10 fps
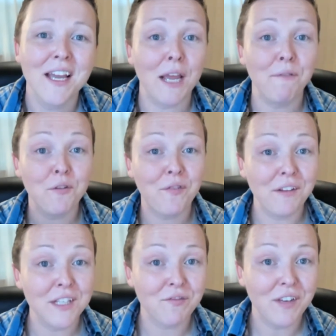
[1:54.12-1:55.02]
If you
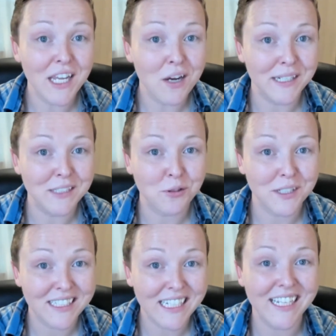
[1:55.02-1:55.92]
found this video
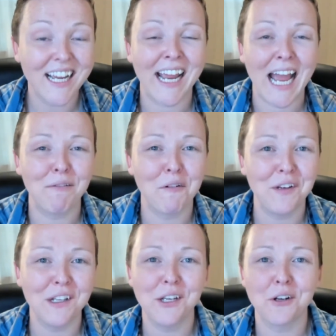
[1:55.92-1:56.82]
interesting, I have a
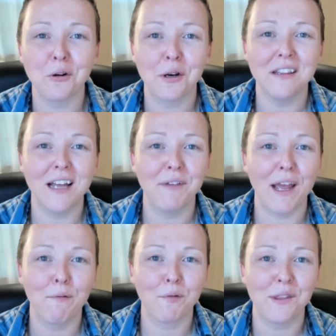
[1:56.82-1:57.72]
feeling you're going to love
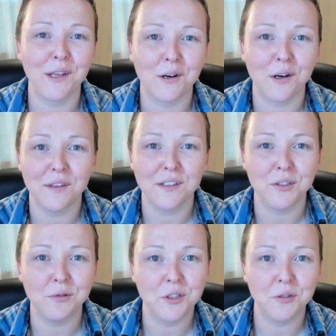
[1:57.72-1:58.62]
everything on this
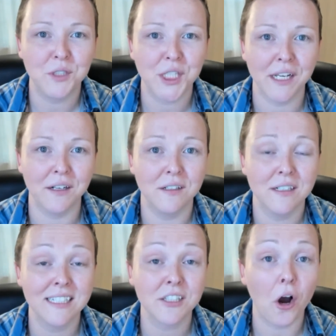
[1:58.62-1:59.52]
YouTube channel.
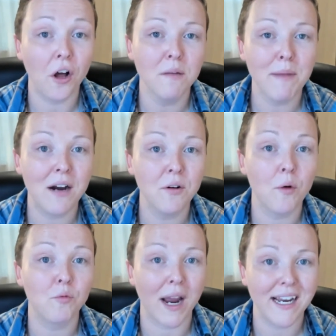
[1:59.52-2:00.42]
It's all about
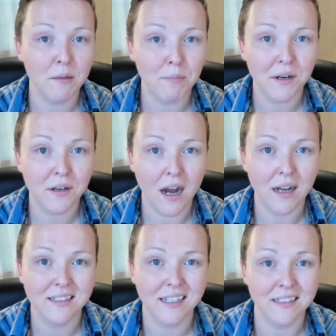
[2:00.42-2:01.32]
writing better
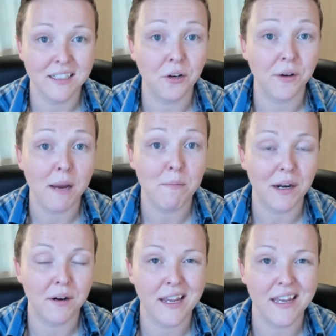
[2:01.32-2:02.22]
content to create
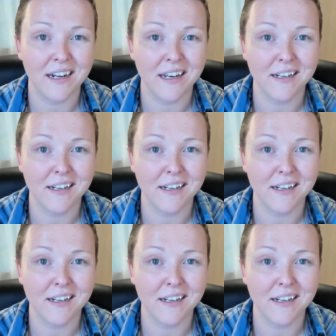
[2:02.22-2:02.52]
better candidate